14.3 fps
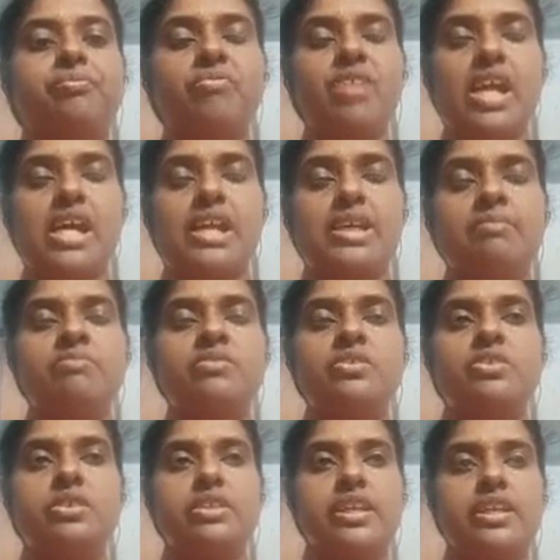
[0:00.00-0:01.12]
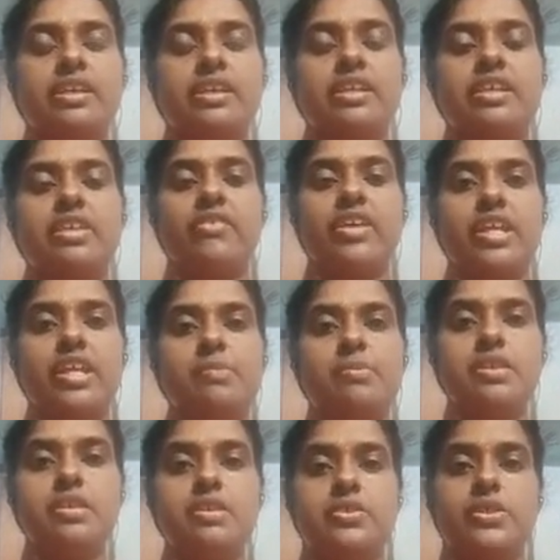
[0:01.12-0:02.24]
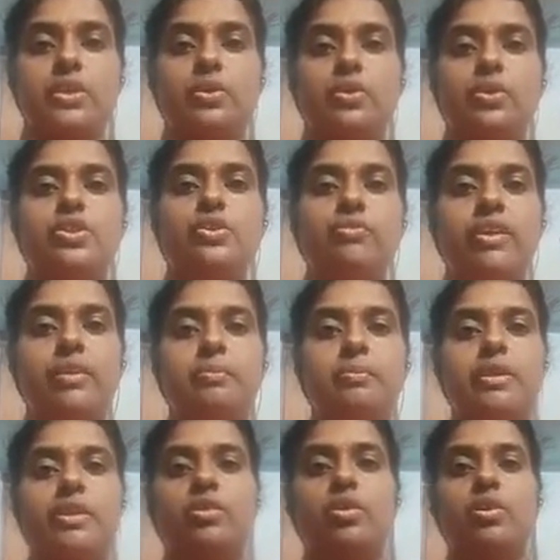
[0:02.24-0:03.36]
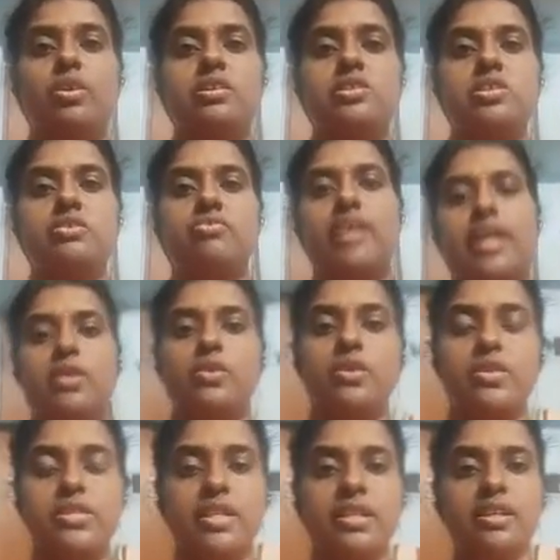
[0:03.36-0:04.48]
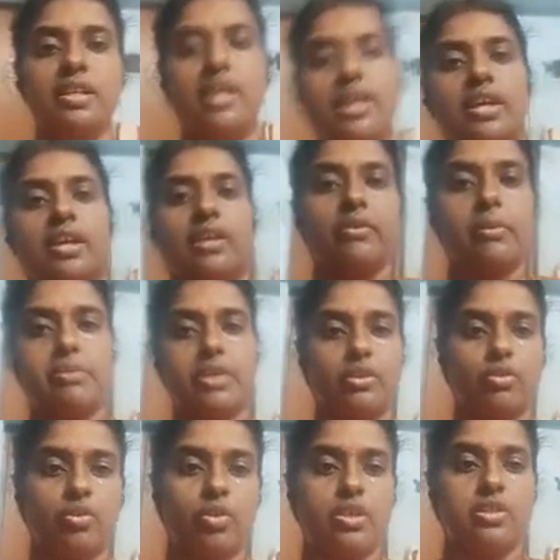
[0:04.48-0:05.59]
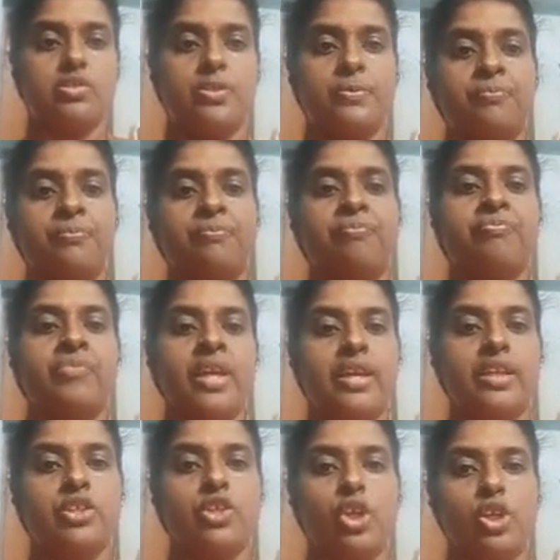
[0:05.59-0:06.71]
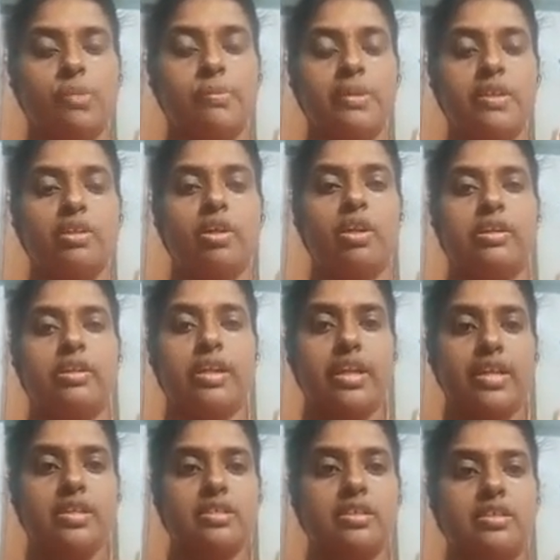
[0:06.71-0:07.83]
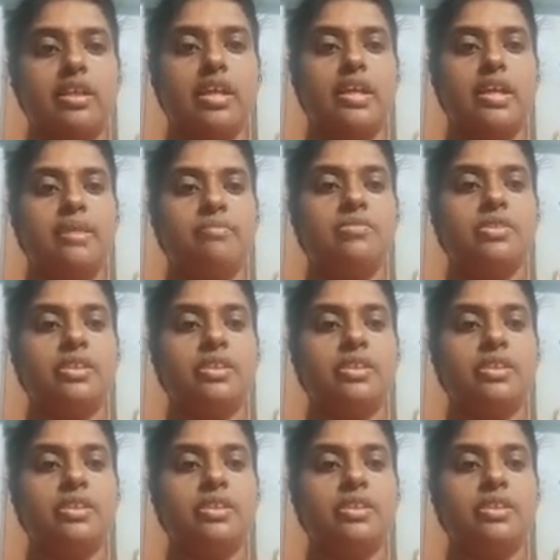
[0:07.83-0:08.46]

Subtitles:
I am declaring the variable is equal to web technology, value as an web technology. In document.write I am